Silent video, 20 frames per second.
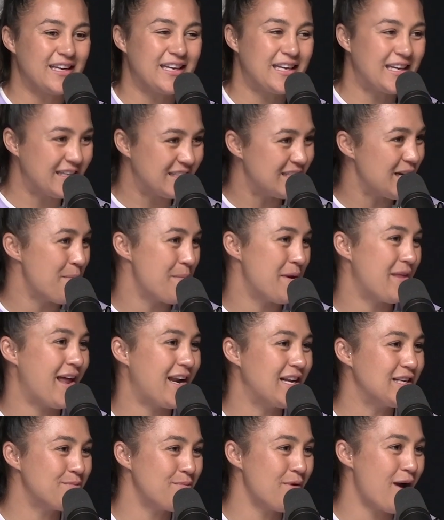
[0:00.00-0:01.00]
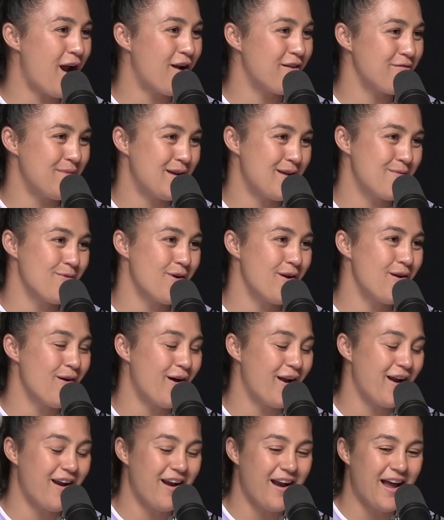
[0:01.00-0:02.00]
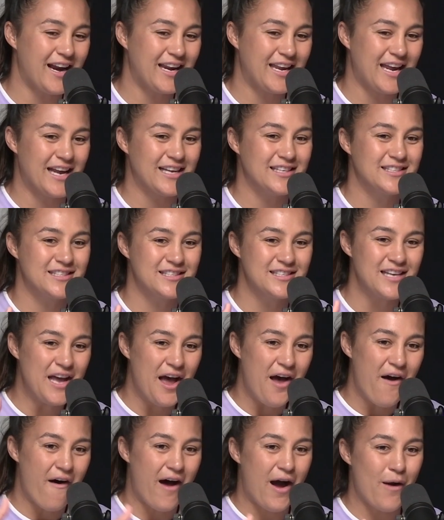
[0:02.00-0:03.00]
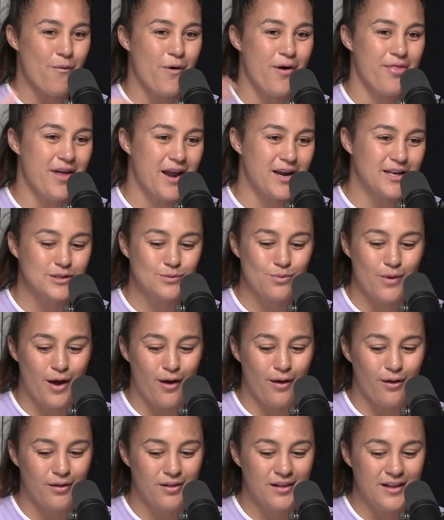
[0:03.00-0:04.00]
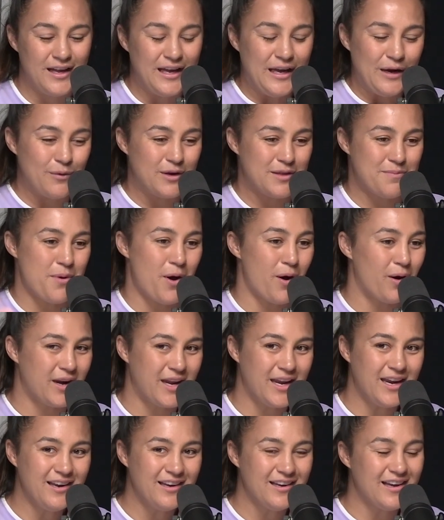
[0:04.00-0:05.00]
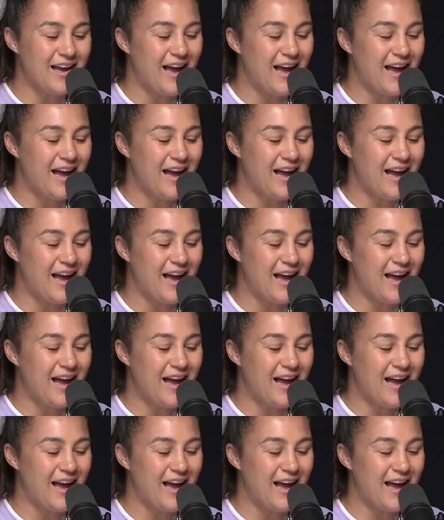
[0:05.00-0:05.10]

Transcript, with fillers: can tell me that he's proud of me and whatnot. And I guess I want that as well with Bodhi.